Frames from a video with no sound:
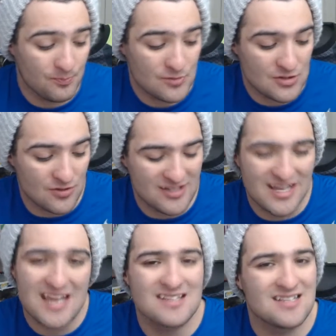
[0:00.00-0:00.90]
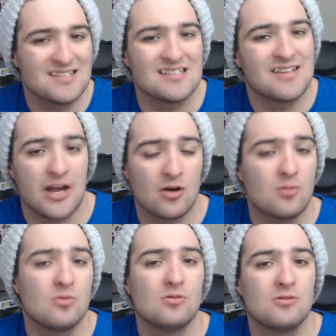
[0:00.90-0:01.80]
So the taste isn't
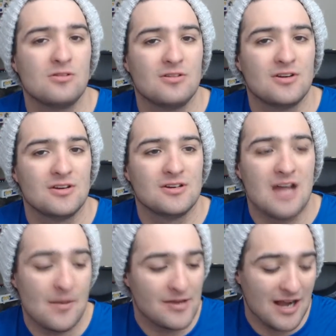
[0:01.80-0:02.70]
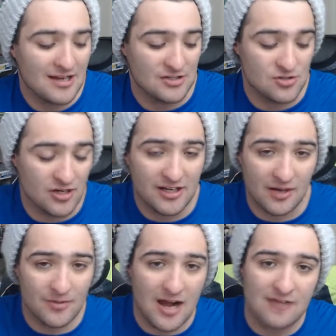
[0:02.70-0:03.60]
terrible. I mean, I could drink
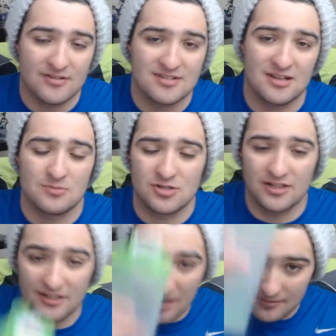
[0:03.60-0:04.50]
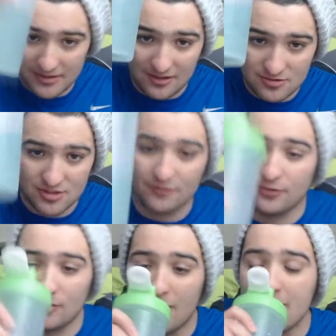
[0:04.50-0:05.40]
it. I mean, obviously I'm drinking it. I mean, I'll drink it
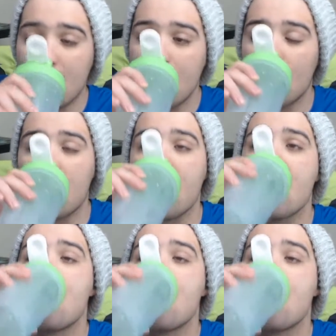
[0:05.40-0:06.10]
for you right now, and